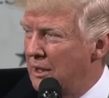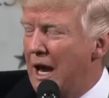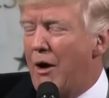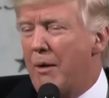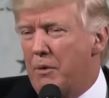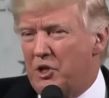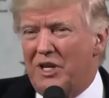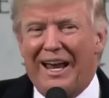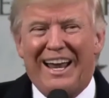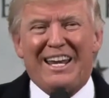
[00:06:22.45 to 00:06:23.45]
Now, I must
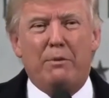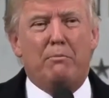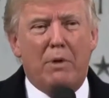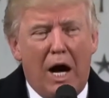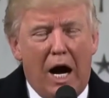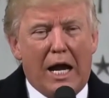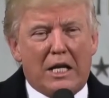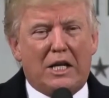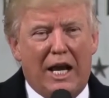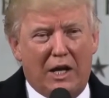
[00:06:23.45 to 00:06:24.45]
say, I didn't
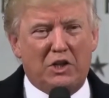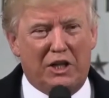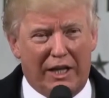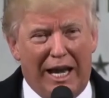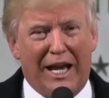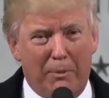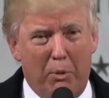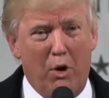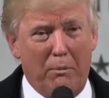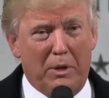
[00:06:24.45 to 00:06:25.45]
mind canceling 8
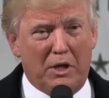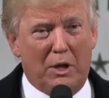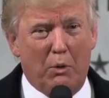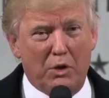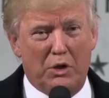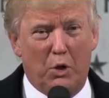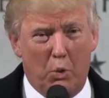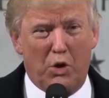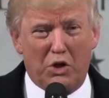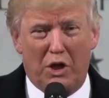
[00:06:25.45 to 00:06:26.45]
appointments. That wasn't the
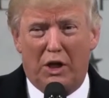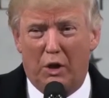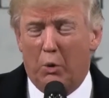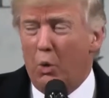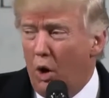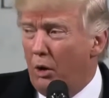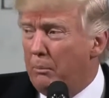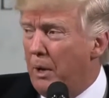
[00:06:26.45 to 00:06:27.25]
worst thing in the world.